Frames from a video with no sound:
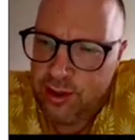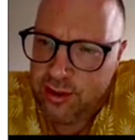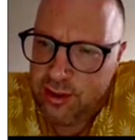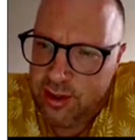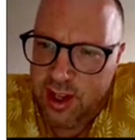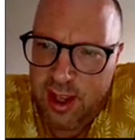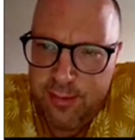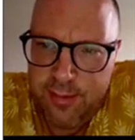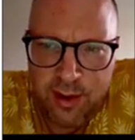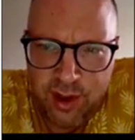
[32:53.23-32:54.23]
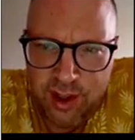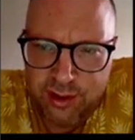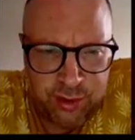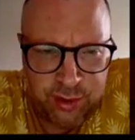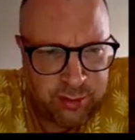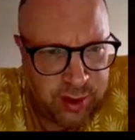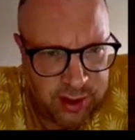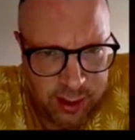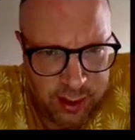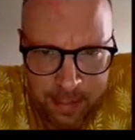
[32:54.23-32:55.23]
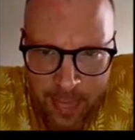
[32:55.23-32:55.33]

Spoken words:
always an ABN AMRO responsibility.